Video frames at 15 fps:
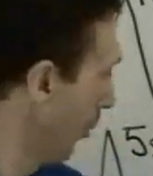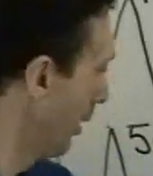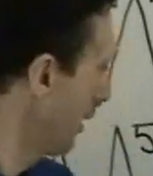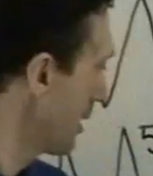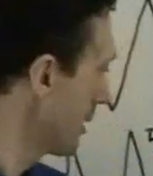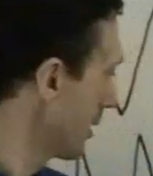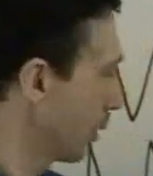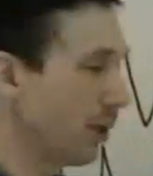
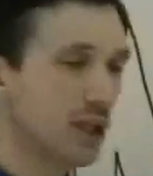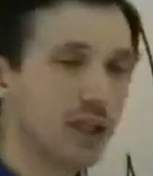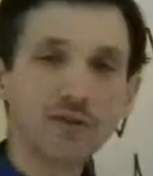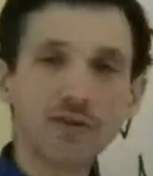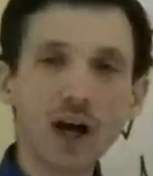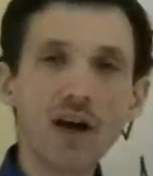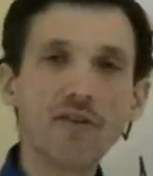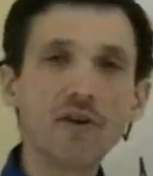when it's
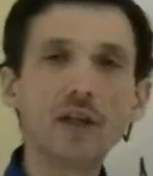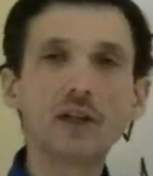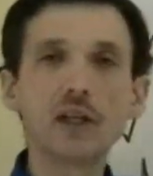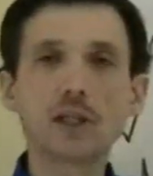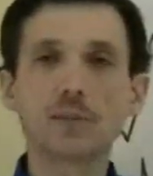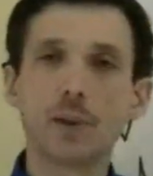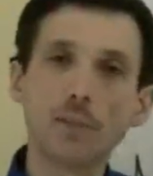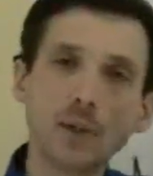25
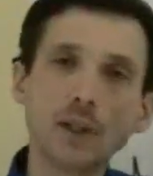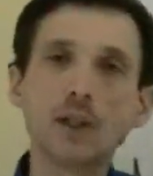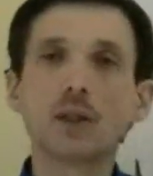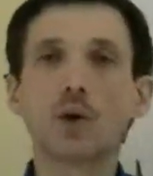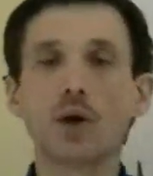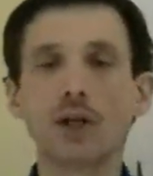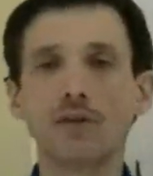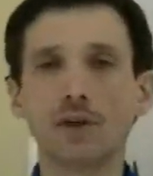liters per
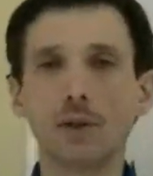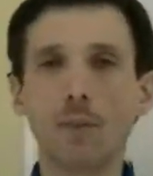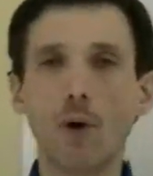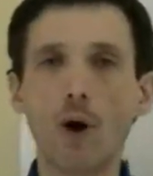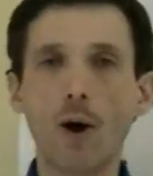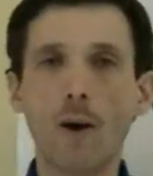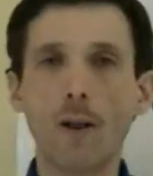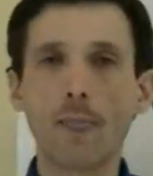minute or even
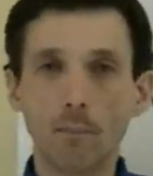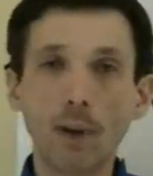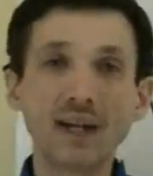more.